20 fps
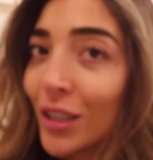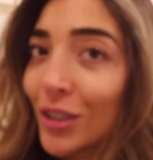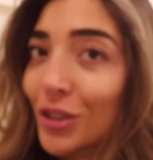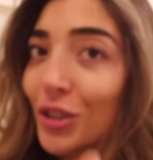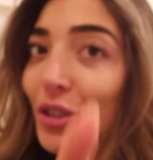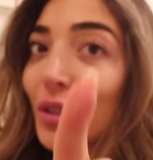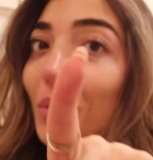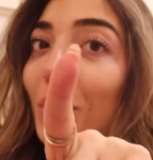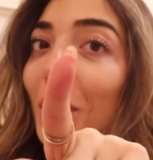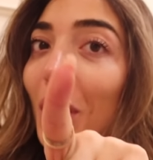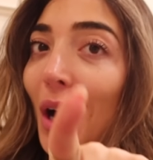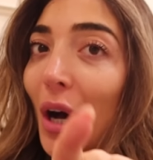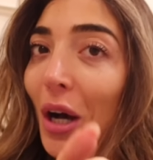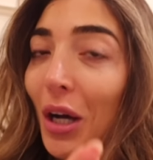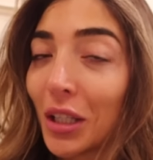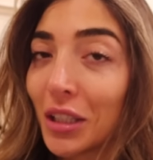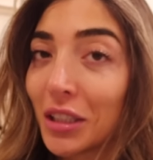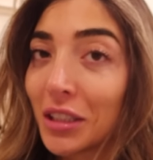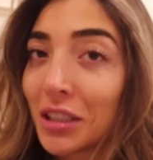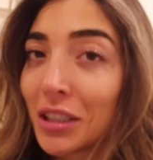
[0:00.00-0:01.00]
Do
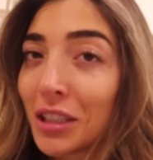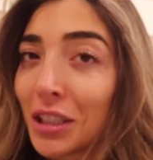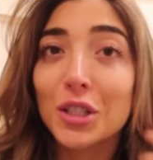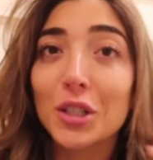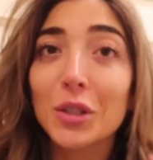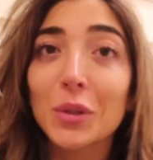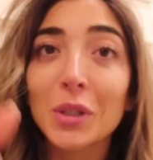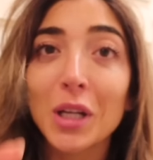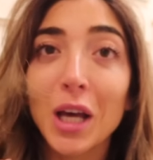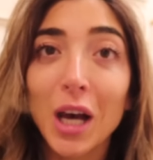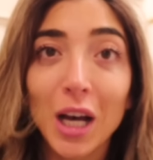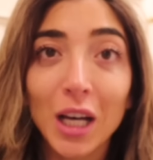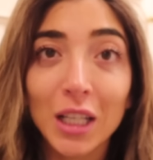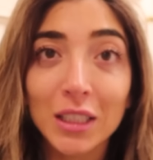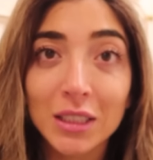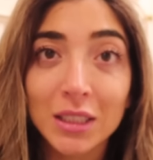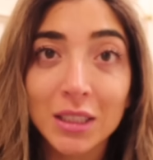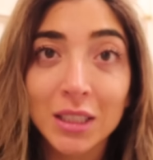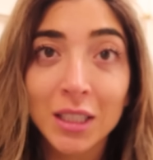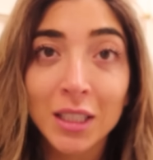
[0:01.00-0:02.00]
not. Do
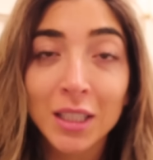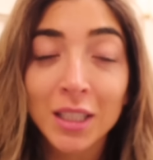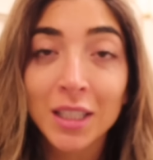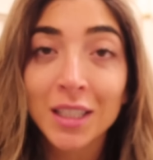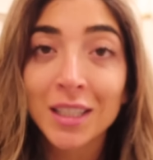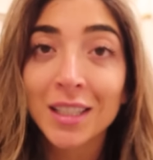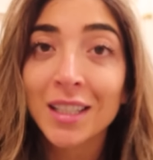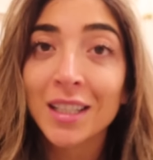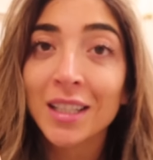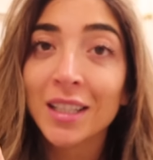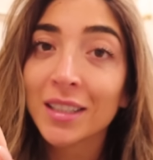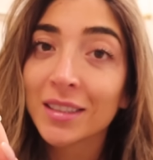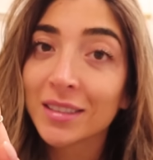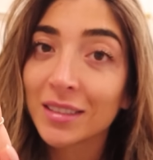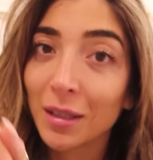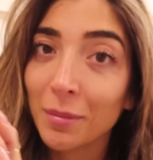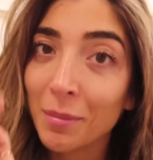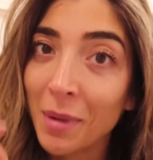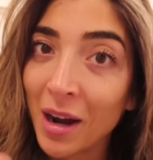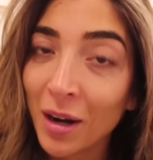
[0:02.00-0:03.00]
not
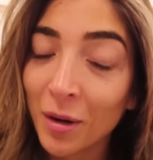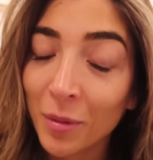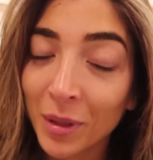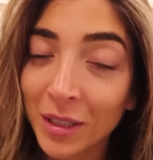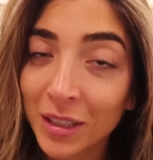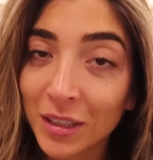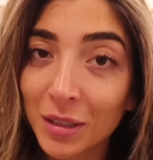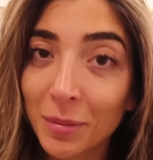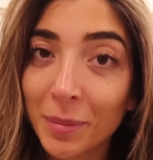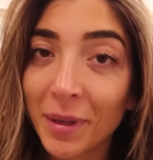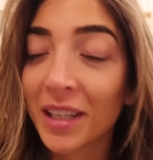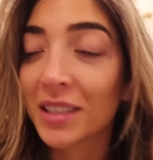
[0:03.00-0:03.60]
sell marijuana to my